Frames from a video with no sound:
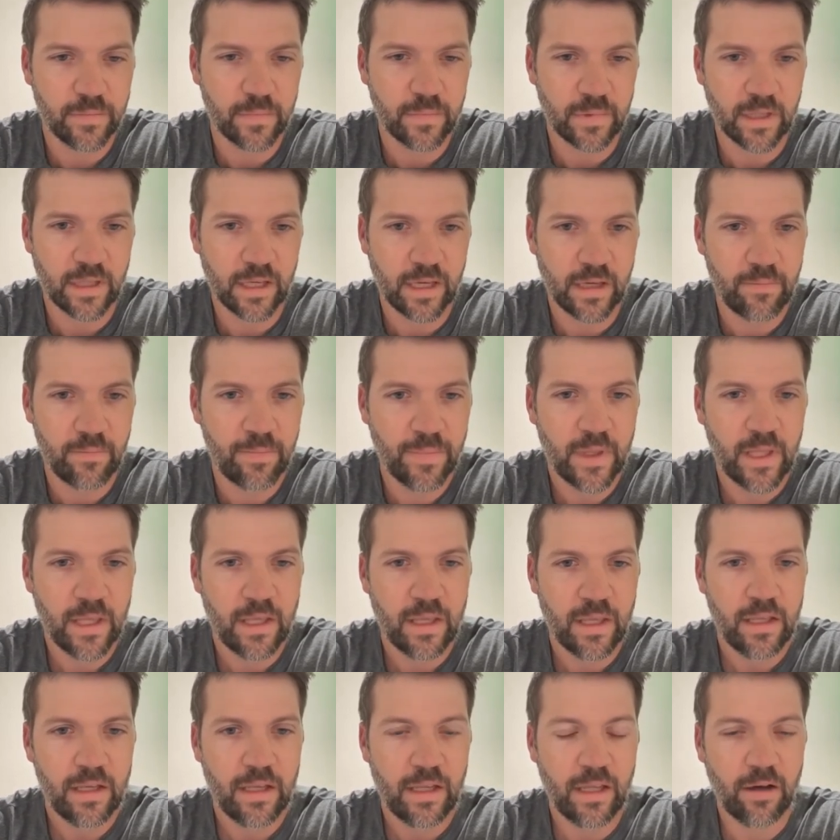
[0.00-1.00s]
Okay,
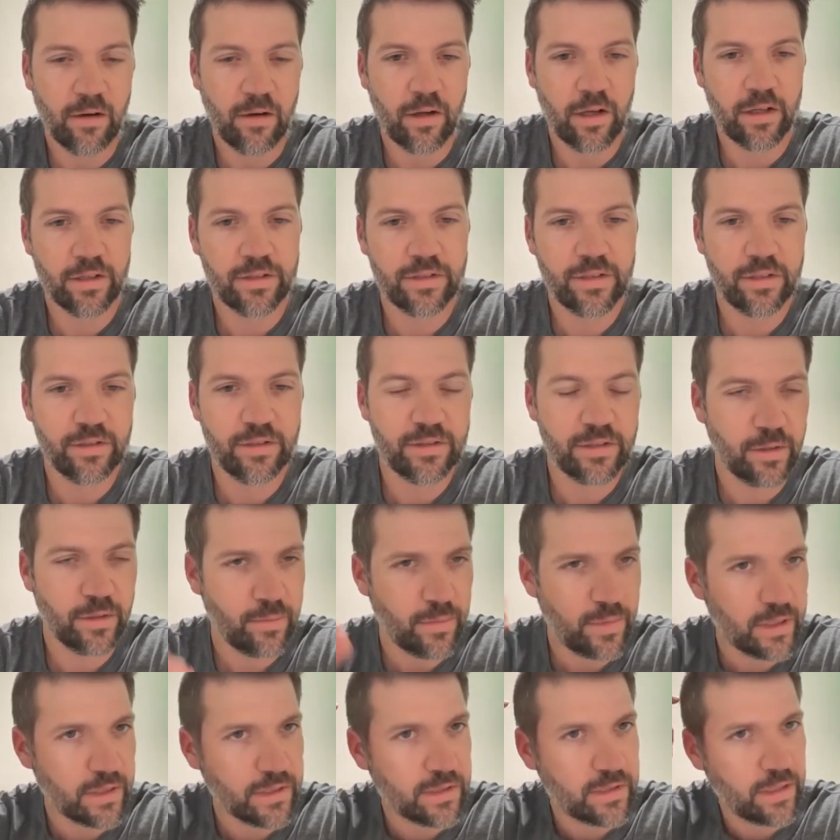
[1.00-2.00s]
now also
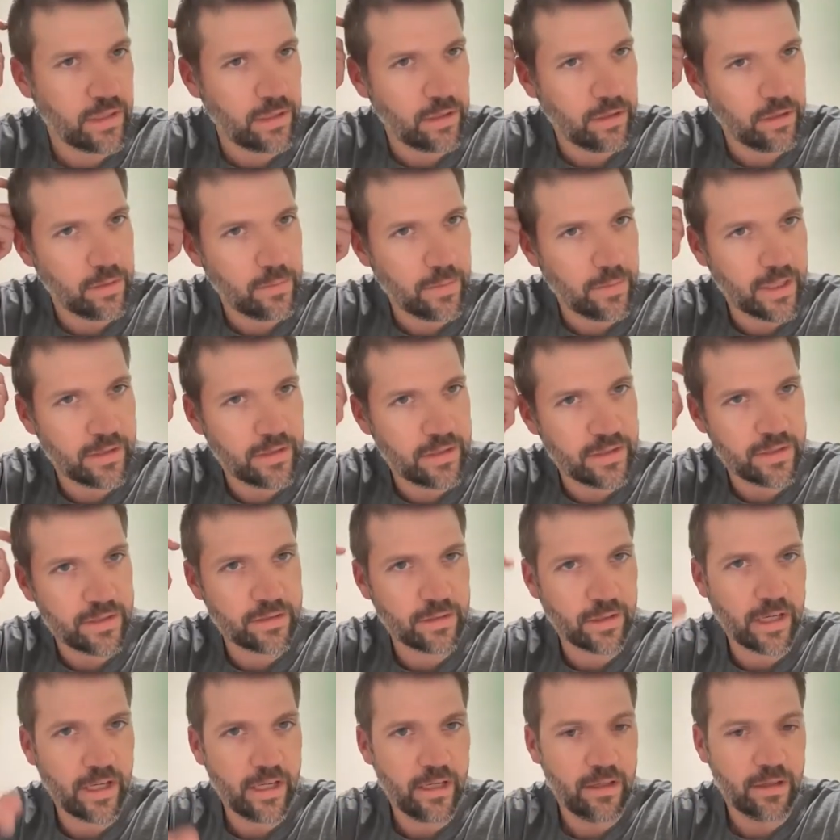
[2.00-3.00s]
something to note about the
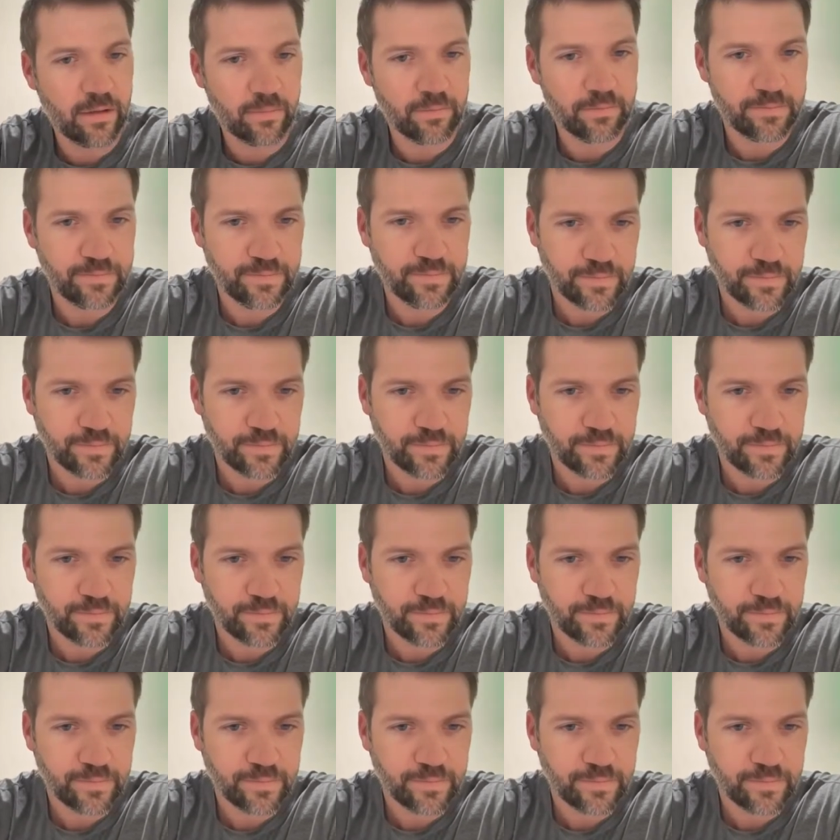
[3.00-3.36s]
striatum.